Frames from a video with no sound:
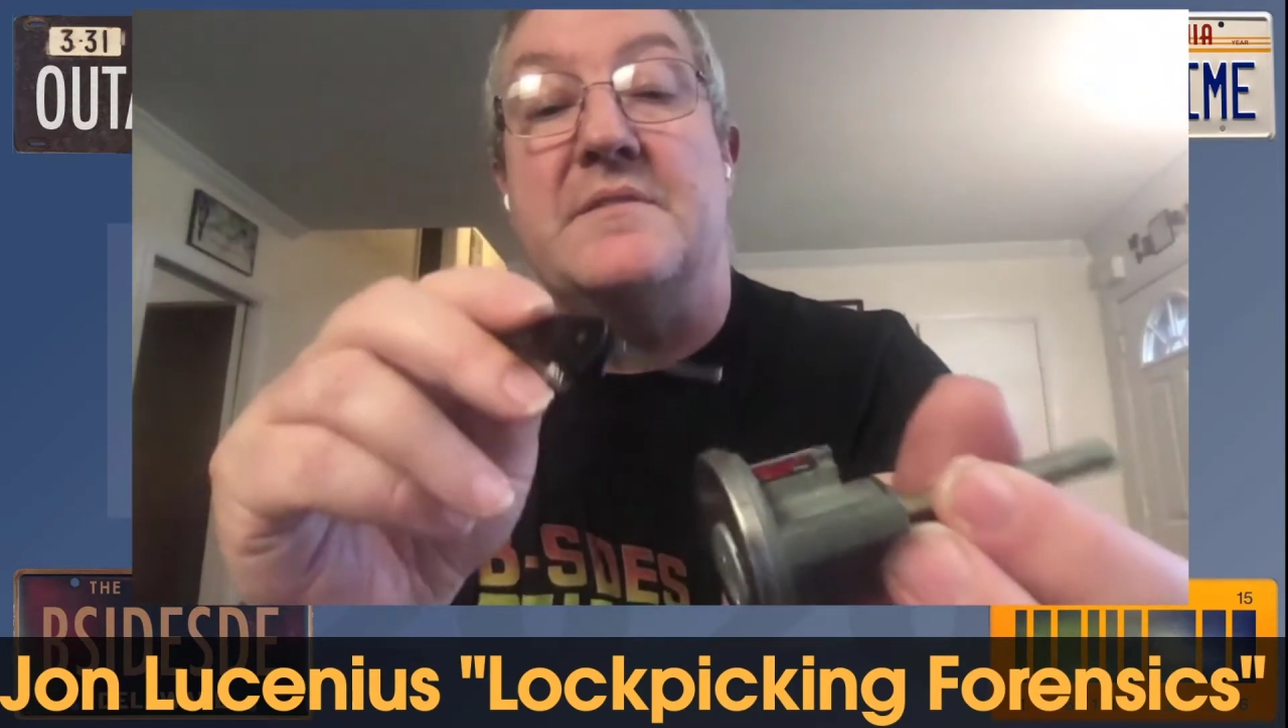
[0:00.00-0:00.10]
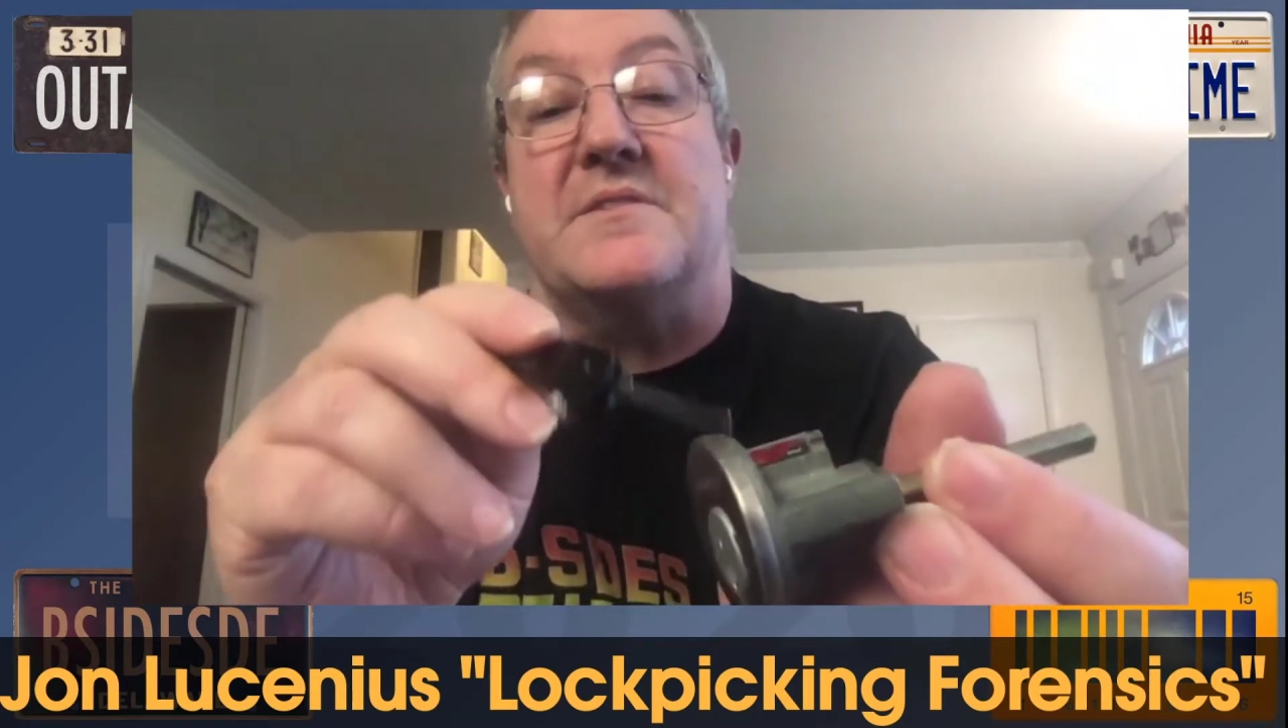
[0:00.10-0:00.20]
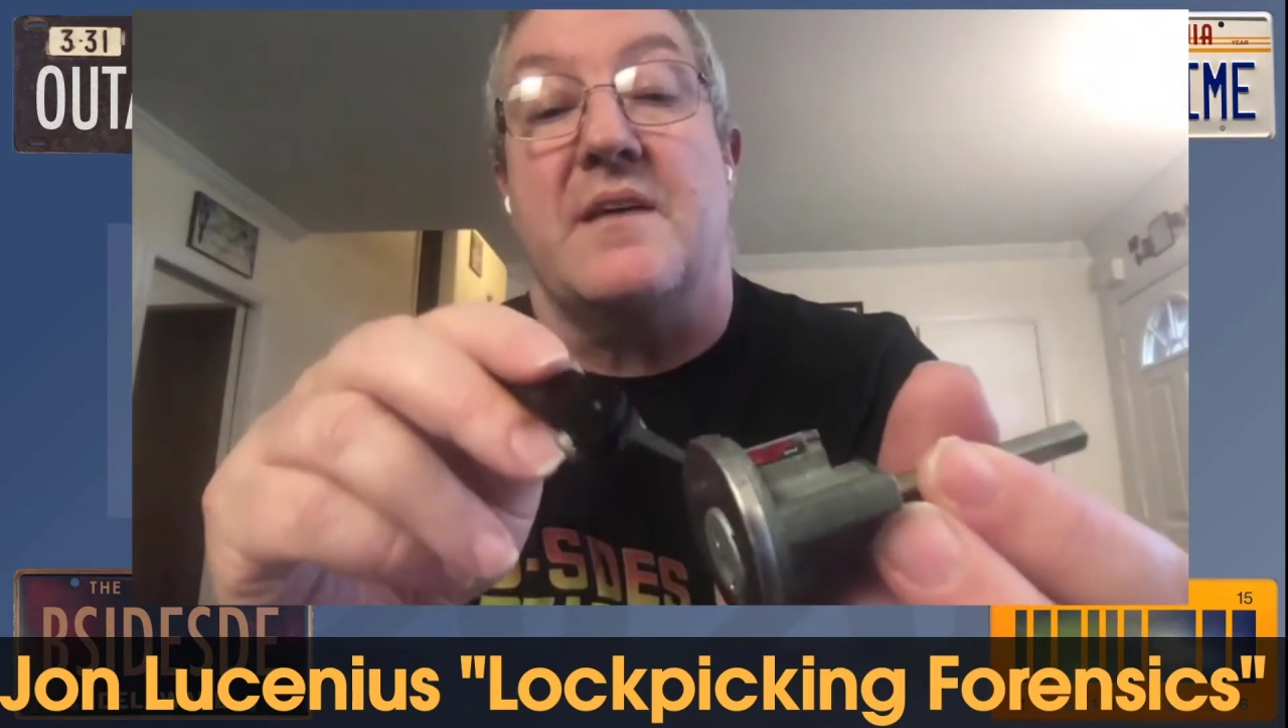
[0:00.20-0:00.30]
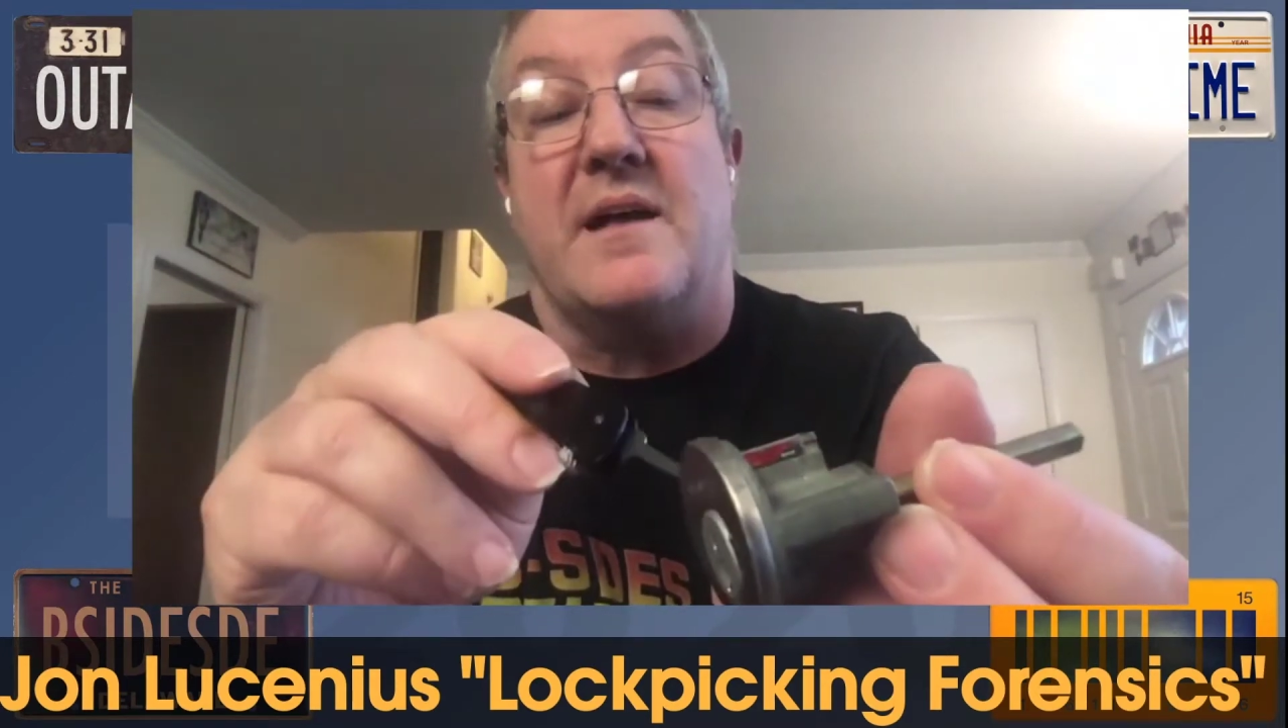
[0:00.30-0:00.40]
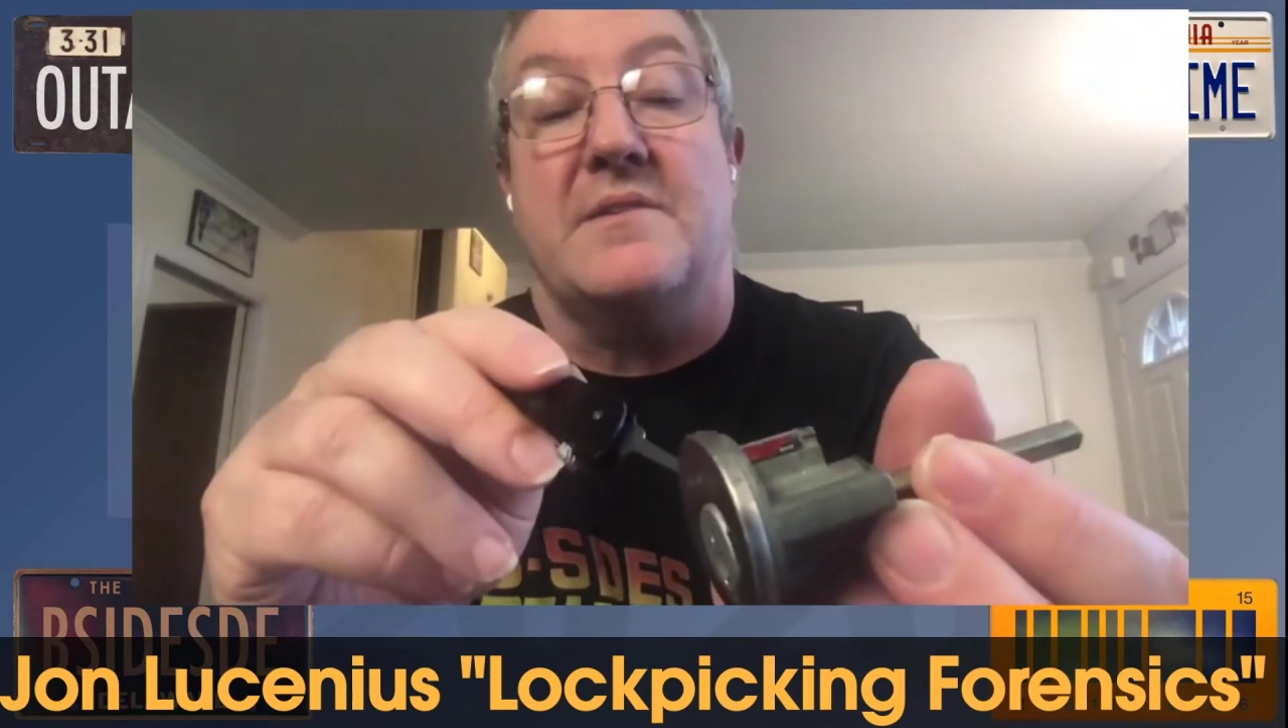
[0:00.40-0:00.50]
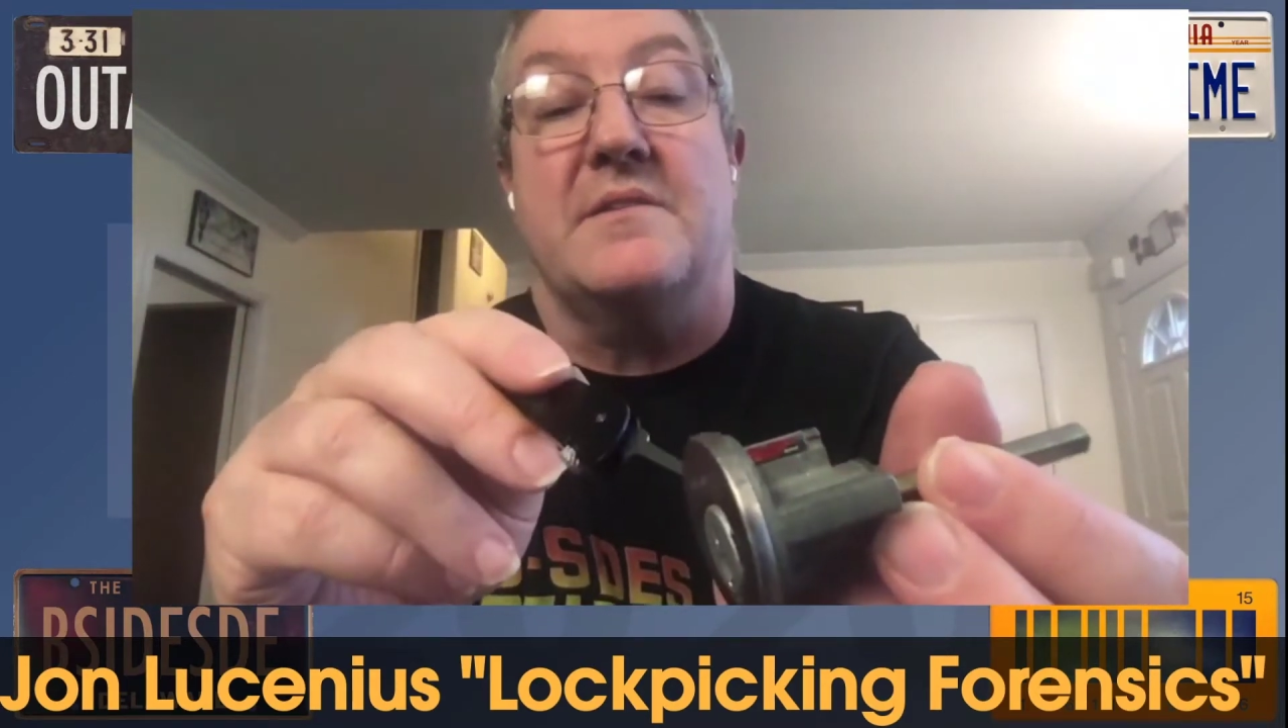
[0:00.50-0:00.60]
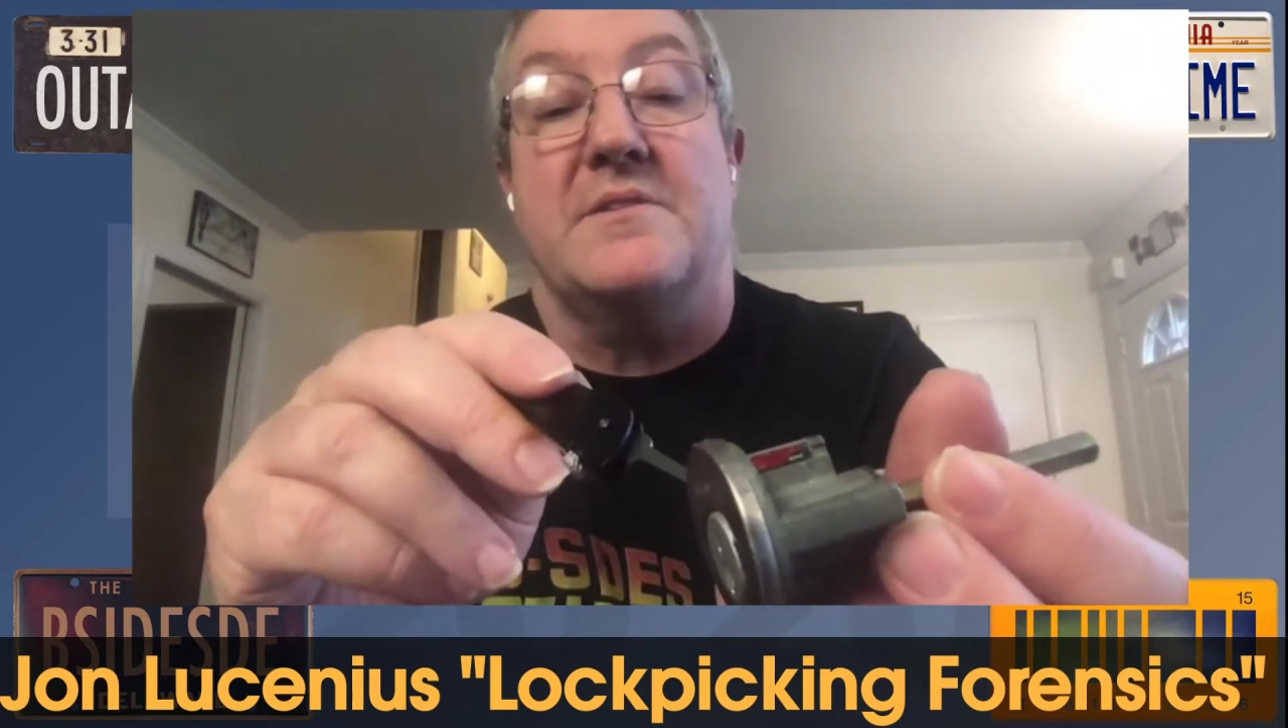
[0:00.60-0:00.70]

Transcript: the sides of the